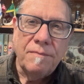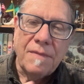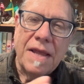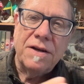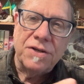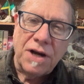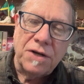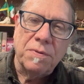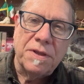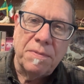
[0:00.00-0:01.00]
And it
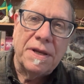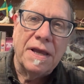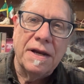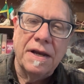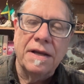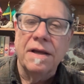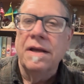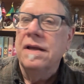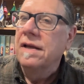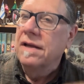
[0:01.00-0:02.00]
starts with the beginning.
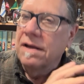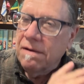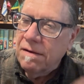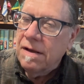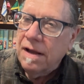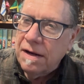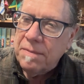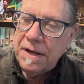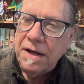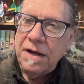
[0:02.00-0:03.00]
In the
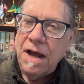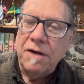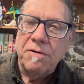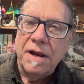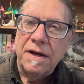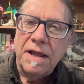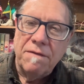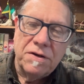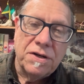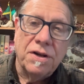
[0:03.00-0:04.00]
beginning, God created the
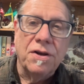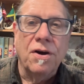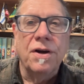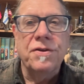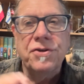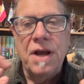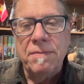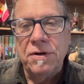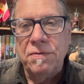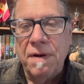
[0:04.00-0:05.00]
heavens and the earth.
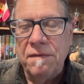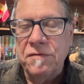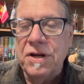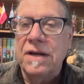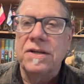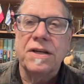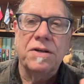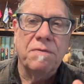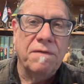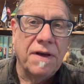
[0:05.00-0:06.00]
Chapter 12 of
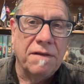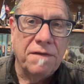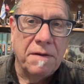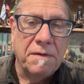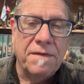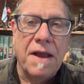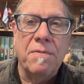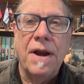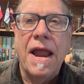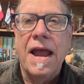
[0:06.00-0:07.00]
Genesis, we find the family of
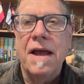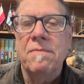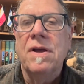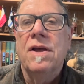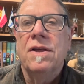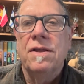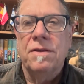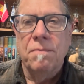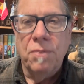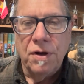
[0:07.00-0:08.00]
Abraham.
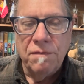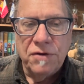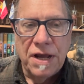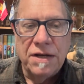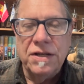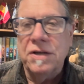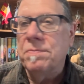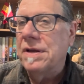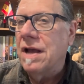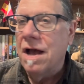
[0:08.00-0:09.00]
The book of Genesis
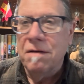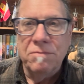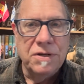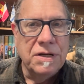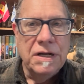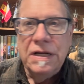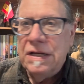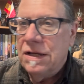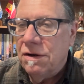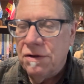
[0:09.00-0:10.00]
becomes
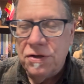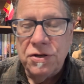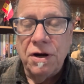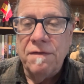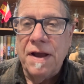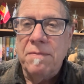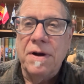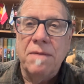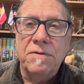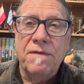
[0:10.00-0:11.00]
the story of
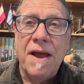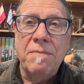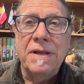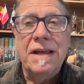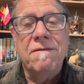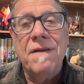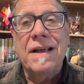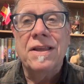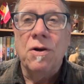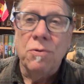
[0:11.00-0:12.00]
Abraham's family. In
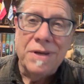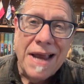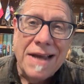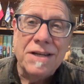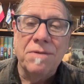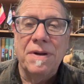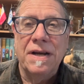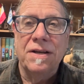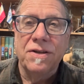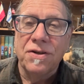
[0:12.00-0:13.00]
fact, the Old Testament
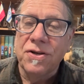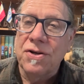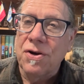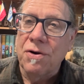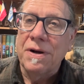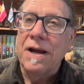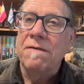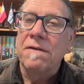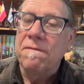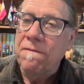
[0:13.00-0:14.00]
is the story
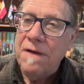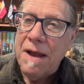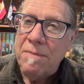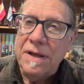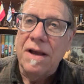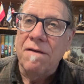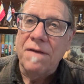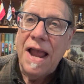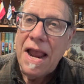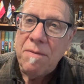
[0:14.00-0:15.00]
of the family of
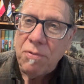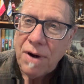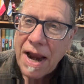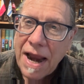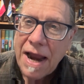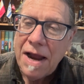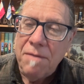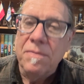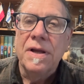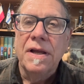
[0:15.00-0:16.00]
Abraham,